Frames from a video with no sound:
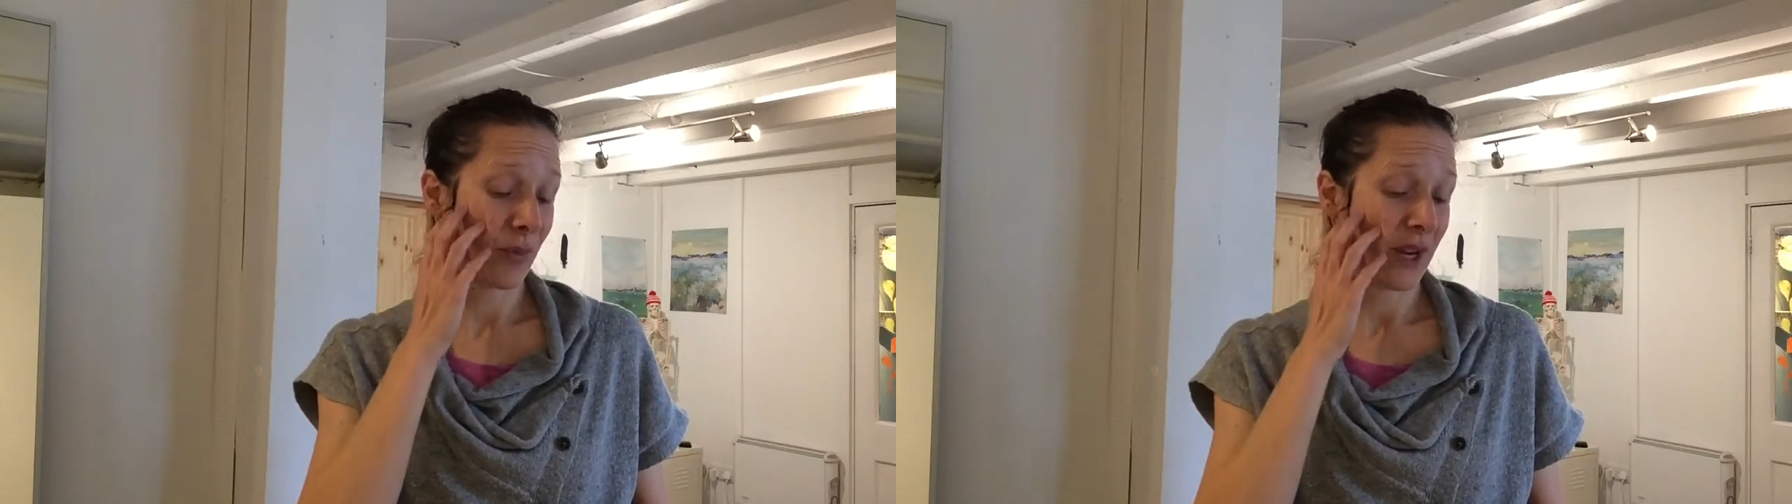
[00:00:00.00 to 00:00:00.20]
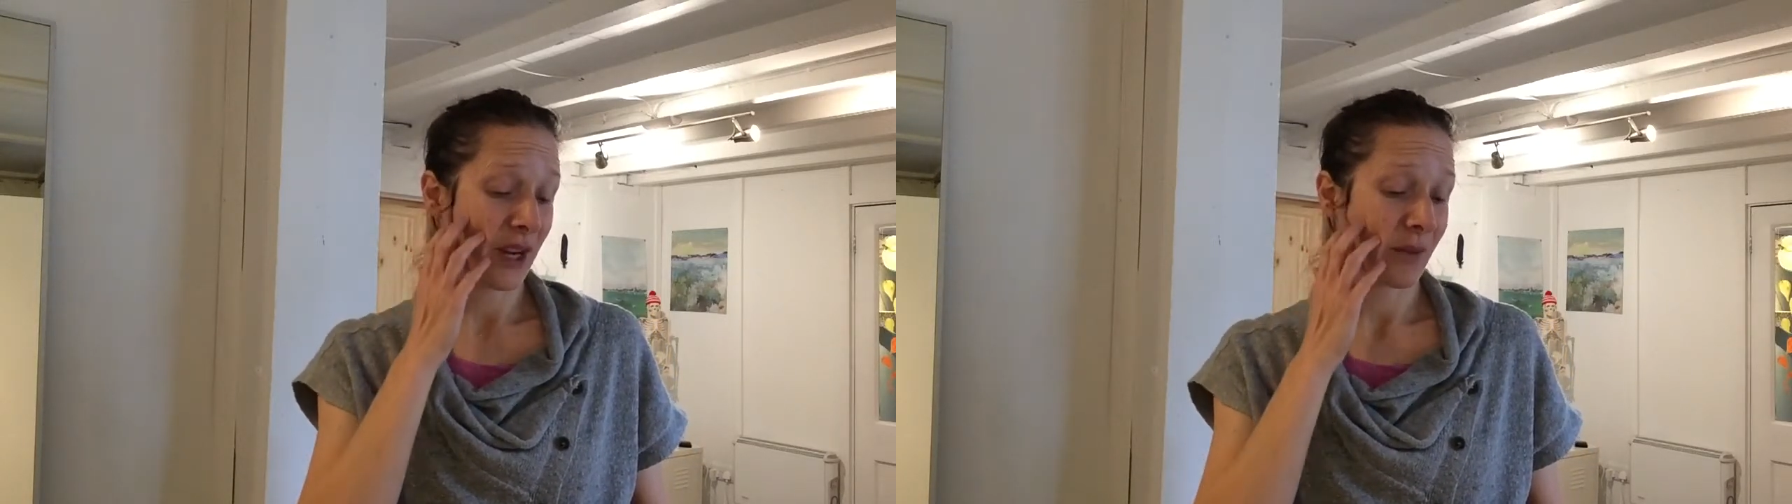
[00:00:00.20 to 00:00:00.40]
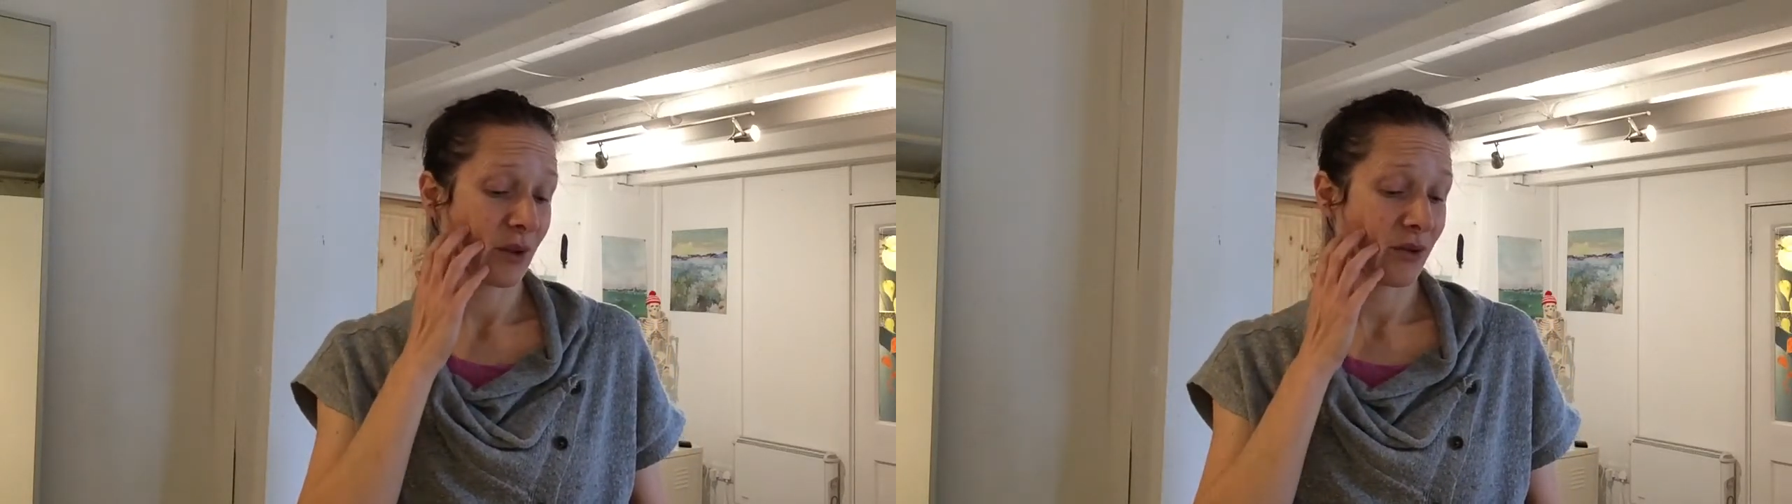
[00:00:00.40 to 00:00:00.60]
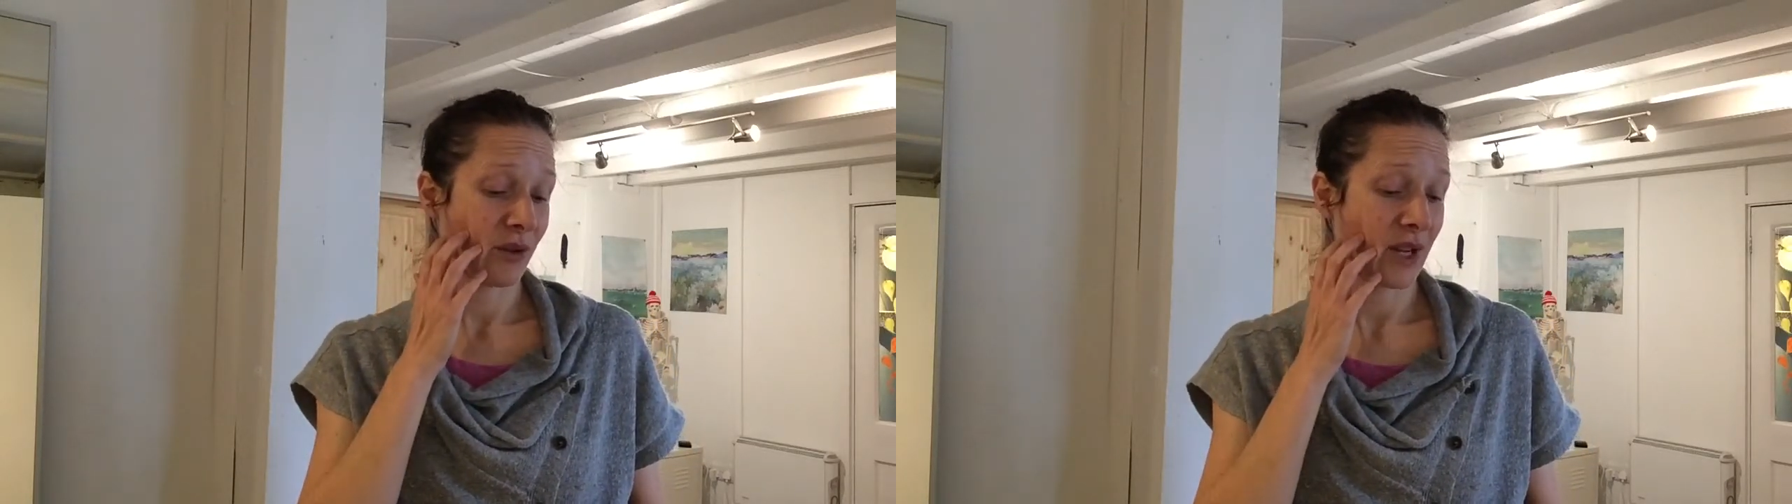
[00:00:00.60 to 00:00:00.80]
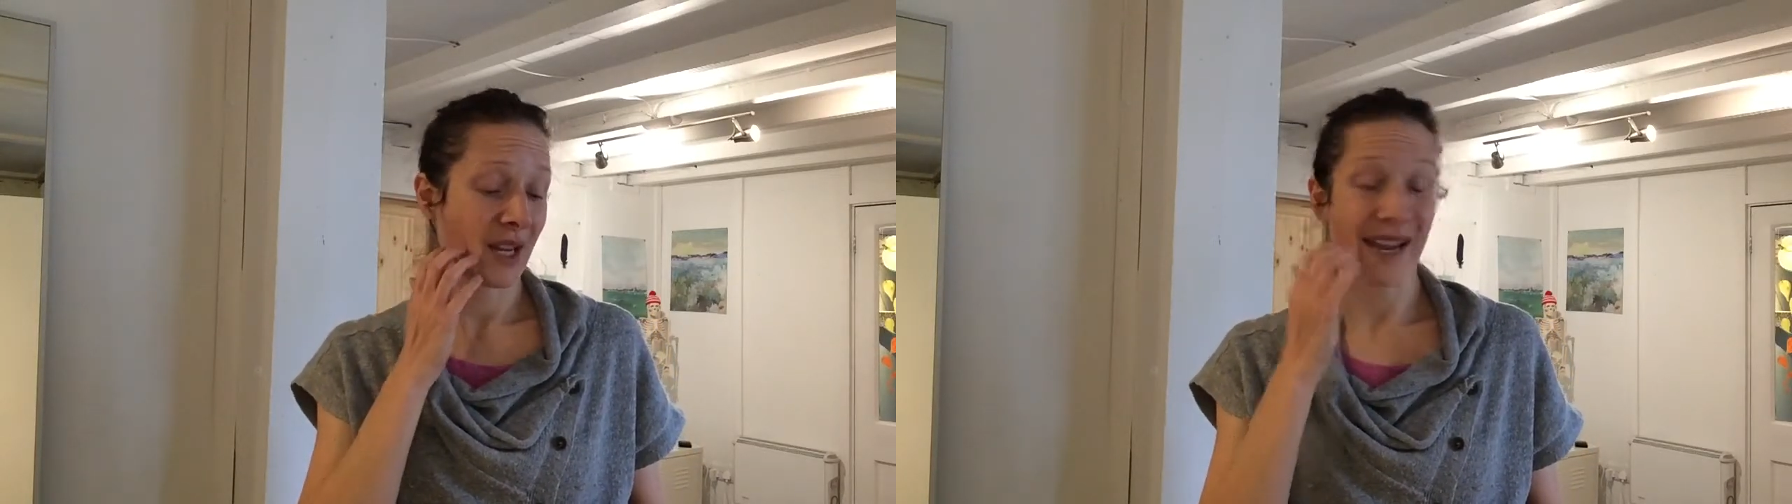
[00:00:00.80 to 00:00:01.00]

pain coming through here,